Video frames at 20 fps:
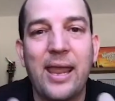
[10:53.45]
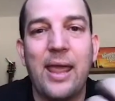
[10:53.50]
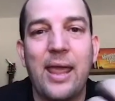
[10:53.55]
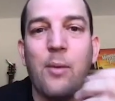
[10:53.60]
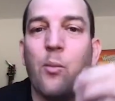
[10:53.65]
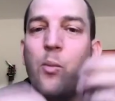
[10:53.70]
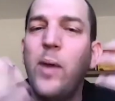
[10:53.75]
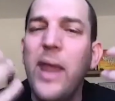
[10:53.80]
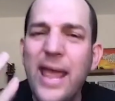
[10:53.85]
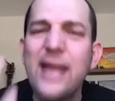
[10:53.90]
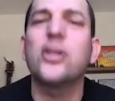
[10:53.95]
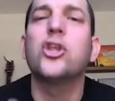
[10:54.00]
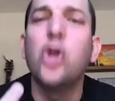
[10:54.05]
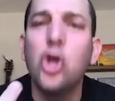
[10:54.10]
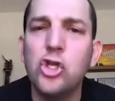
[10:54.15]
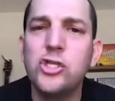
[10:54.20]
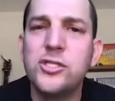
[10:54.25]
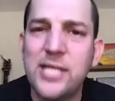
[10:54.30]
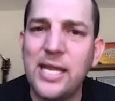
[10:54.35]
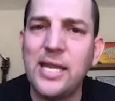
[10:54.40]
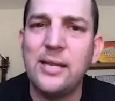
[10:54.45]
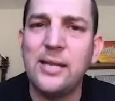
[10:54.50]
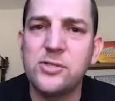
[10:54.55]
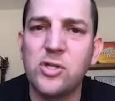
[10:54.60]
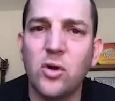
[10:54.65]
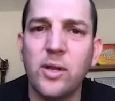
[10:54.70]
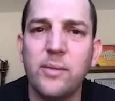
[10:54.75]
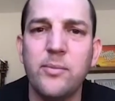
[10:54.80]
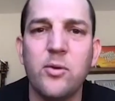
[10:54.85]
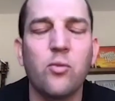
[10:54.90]
And we had good teams,
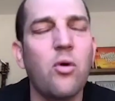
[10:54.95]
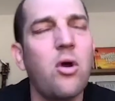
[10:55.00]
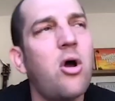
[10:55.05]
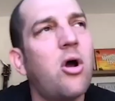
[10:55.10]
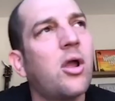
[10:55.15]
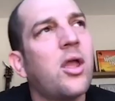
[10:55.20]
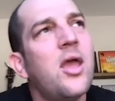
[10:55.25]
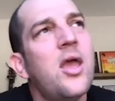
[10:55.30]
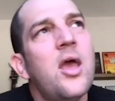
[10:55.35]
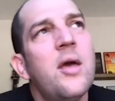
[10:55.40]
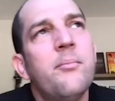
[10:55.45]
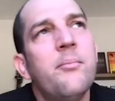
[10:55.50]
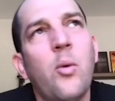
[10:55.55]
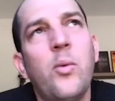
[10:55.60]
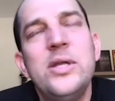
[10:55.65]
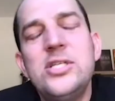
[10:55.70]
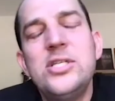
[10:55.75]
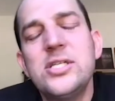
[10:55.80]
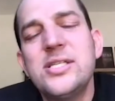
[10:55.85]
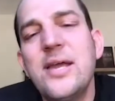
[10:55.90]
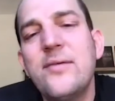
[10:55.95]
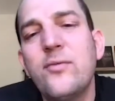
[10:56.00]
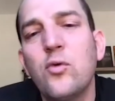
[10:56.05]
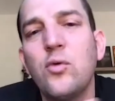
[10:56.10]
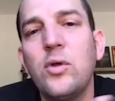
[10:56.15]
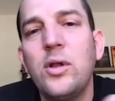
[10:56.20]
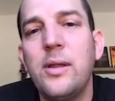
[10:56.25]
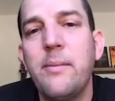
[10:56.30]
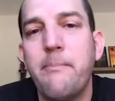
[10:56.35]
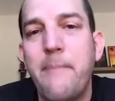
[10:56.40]
don't get me wrong, but we just never
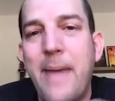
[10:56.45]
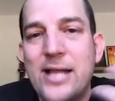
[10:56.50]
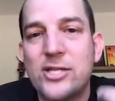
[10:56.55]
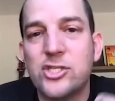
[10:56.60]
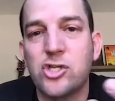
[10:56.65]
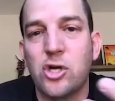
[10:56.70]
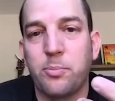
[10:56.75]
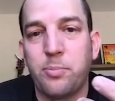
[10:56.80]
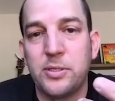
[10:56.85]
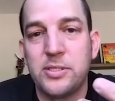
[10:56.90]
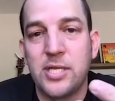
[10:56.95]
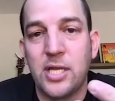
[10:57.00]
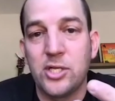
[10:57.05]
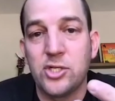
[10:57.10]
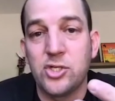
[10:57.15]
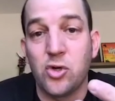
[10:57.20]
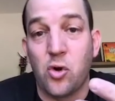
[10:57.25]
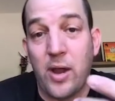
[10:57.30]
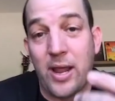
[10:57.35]
really matched our potential.